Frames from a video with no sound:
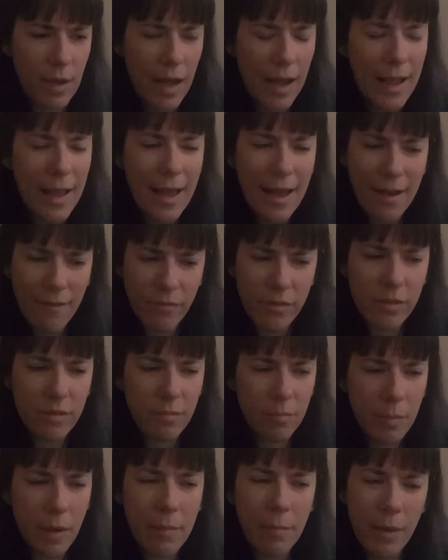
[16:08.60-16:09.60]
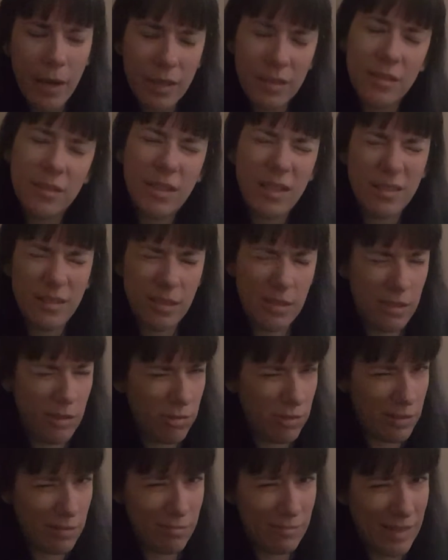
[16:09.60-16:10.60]
have, my mindset's
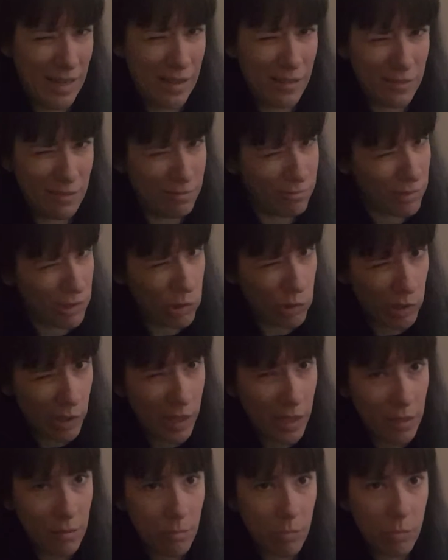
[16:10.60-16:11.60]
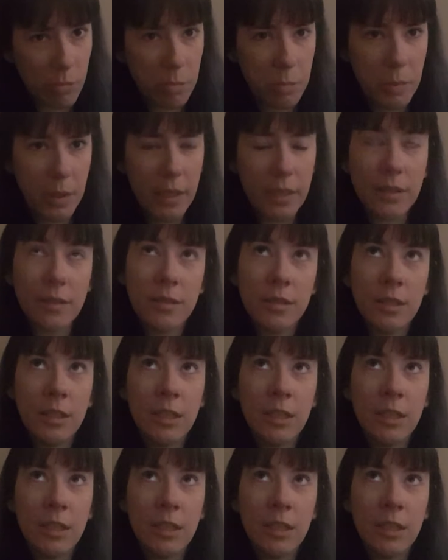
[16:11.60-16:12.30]
still not real great, but